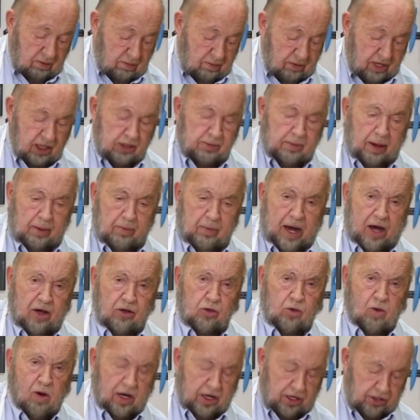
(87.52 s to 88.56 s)
Makes my
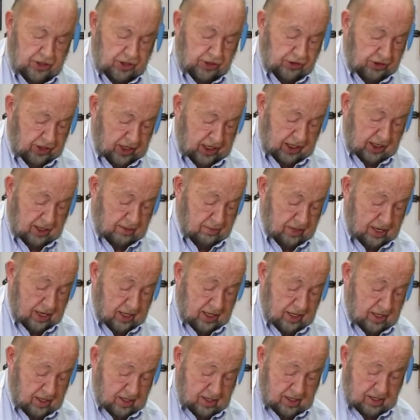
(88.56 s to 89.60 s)
mouth water just thinking about
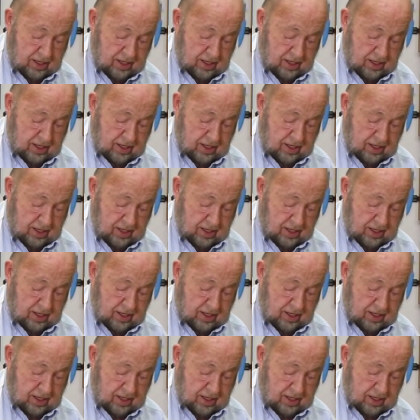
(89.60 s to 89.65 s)
it.